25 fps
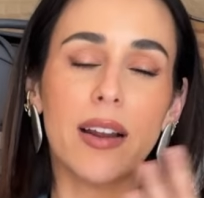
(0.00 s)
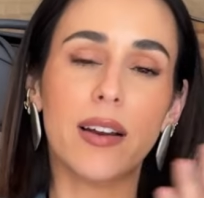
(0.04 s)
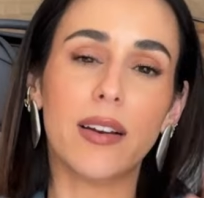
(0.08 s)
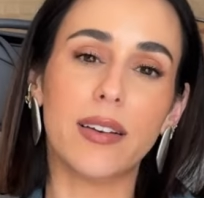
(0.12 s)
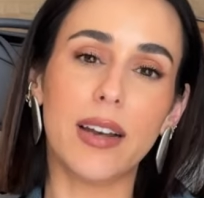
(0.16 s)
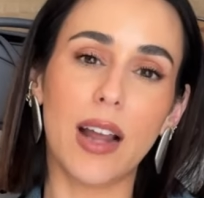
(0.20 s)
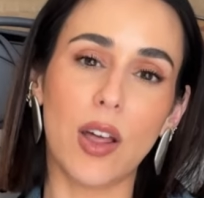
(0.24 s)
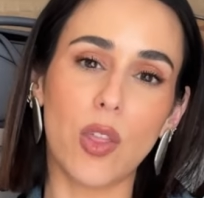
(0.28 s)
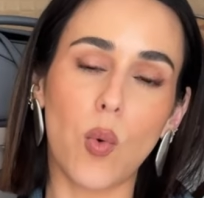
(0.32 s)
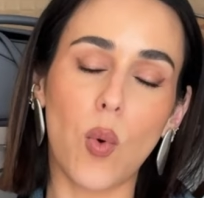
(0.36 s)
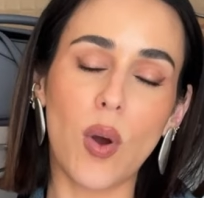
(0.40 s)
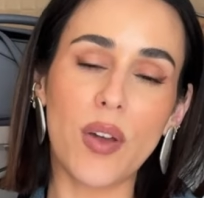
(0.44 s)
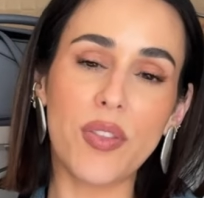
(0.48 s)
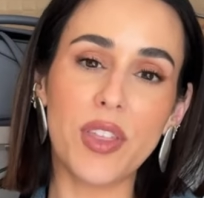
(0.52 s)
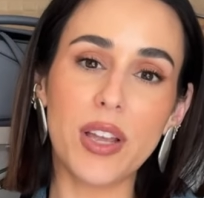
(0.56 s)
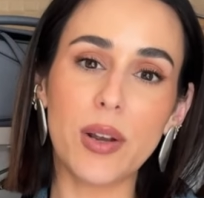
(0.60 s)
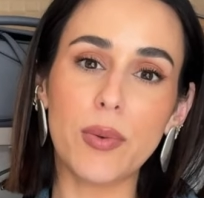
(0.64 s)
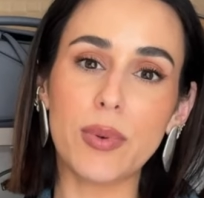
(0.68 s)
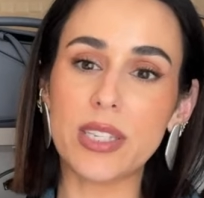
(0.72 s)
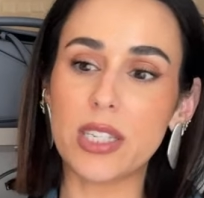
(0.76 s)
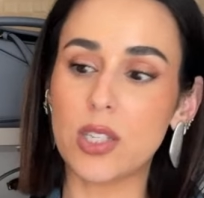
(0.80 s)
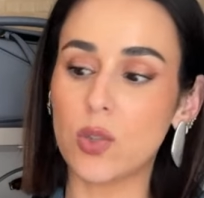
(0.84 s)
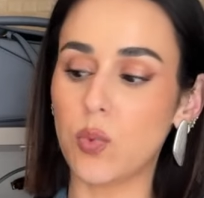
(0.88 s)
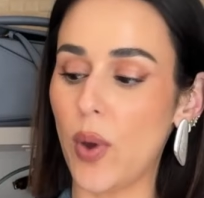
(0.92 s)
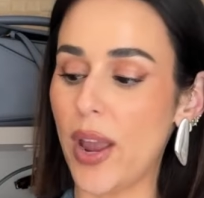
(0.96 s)
Now, the one thing
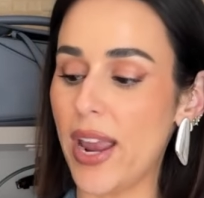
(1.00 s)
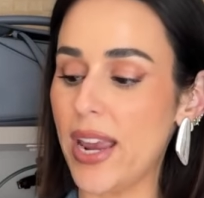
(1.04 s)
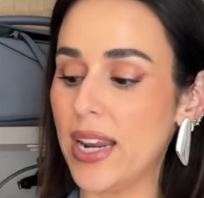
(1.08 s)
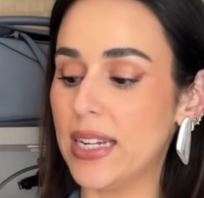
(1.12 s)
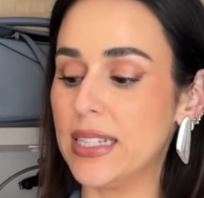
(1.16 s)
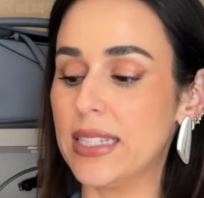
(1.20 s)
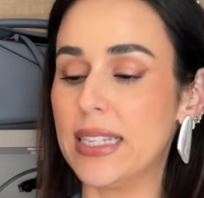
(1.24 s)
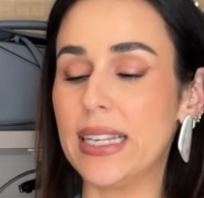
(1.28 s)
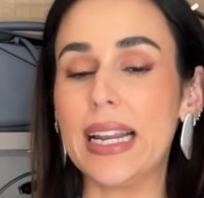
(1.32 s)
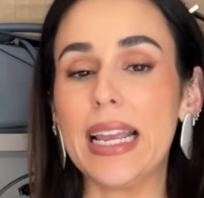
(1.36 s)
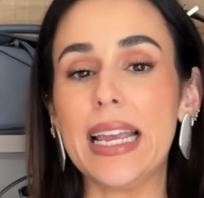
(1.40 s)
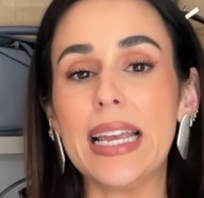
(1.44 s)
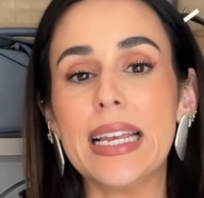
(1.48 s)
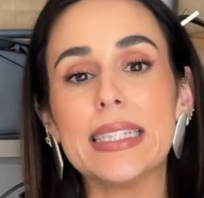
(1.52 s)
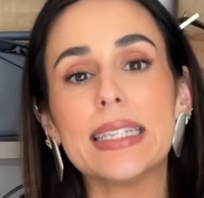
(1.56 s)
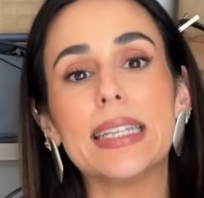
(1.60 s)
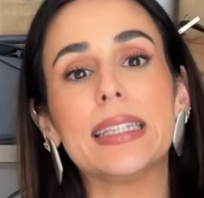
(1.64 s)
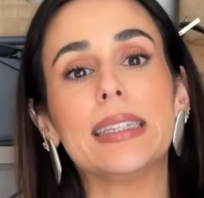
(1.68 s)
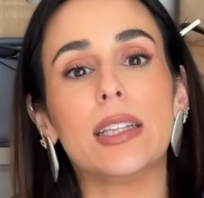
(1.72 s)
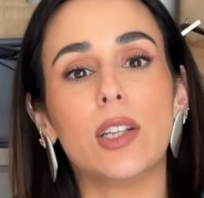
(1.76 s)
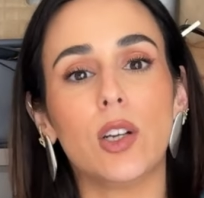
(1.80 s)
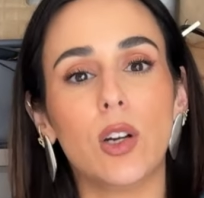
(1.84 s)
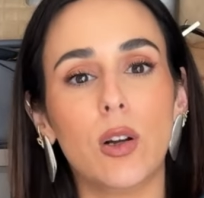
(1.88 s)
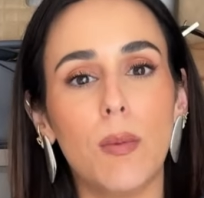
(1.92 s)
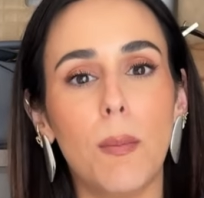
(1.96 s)
with suede is it is a
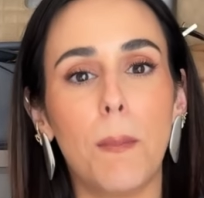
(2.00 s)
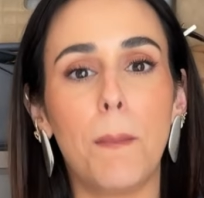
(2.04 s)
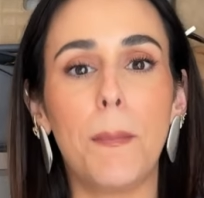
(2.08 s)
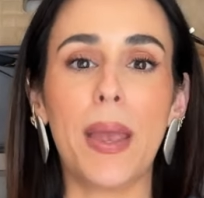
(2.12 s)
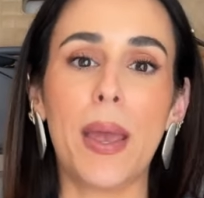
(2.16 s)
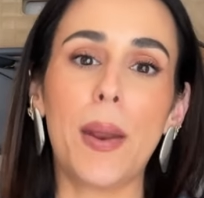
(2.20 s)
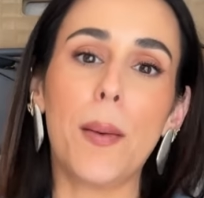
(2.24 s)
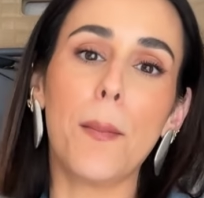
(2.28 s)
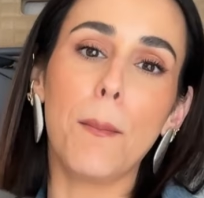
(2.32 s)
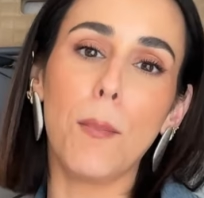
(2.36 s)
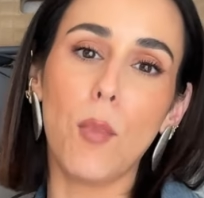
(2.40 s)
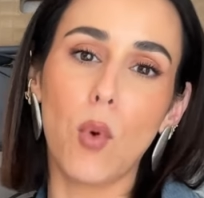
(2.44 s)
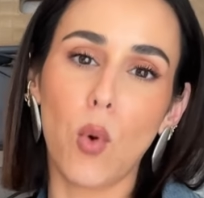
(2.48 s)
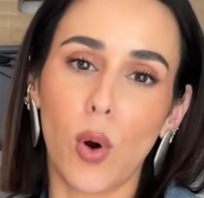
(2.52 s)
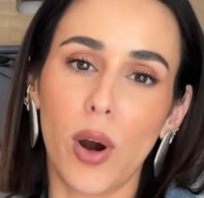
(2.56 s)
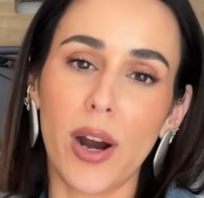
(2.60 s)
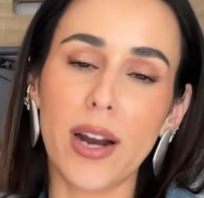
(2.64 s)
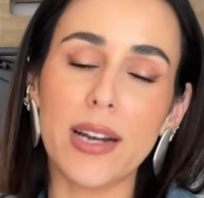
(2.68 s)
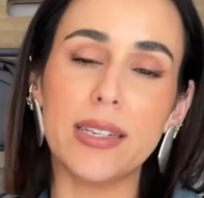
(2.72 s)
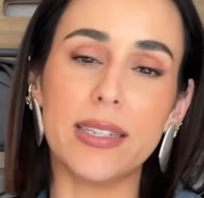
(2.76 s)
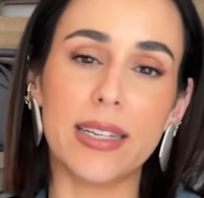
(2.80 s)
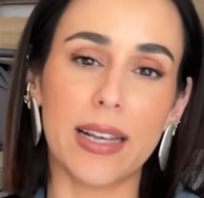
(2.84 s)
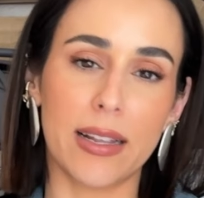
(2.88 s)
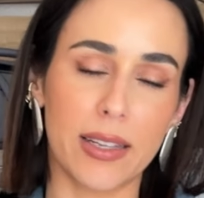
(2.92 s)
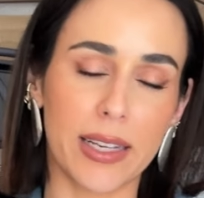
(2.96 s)
little bit more
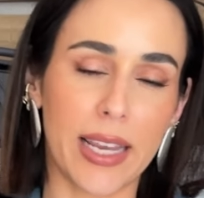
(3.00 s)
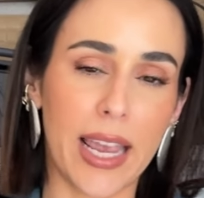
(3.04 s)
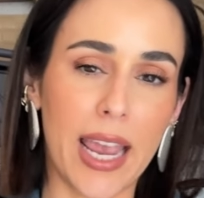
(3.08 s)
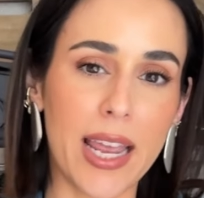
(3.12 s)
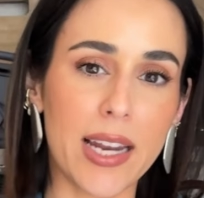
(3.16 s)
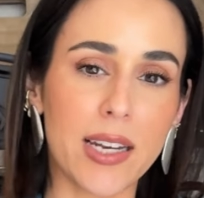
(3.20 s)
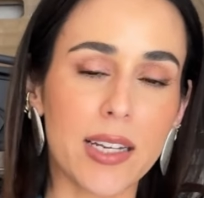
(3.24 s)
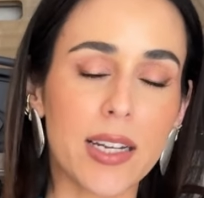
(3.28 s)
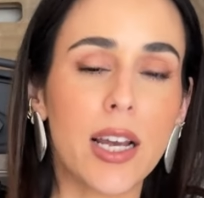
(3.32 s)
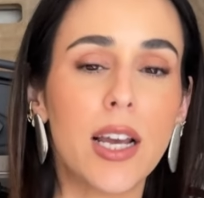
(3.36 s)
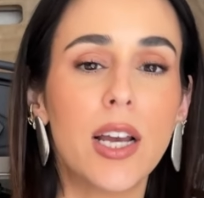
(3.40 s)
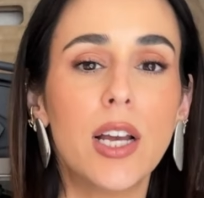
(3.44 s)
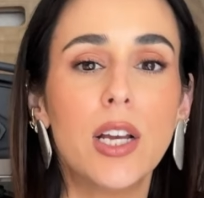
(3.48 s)
delicate.